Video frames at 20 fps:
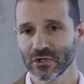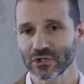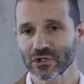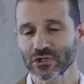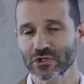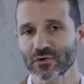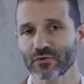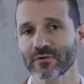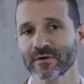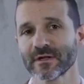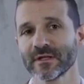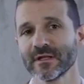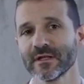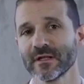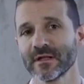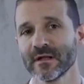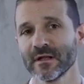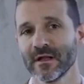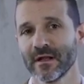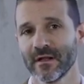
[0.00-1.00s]

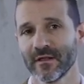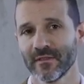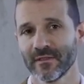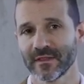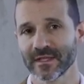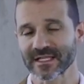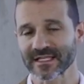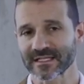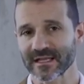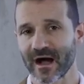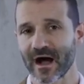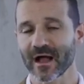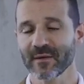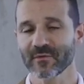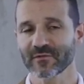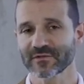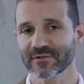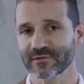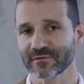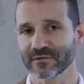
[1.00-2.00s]
shortening the
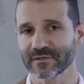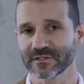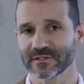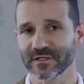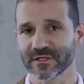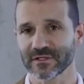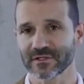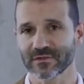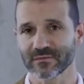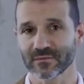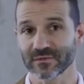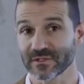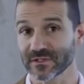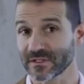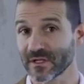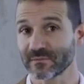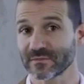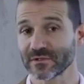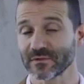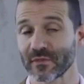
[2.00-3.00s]
time of sterilization,
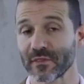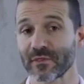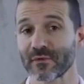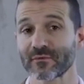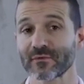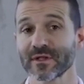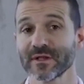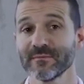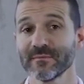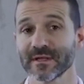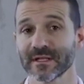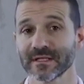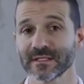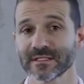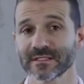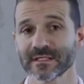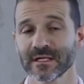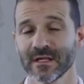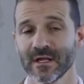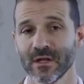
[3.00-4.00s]
which is up to three
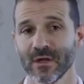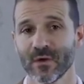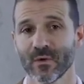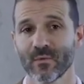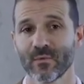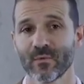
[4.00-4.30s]
minutes,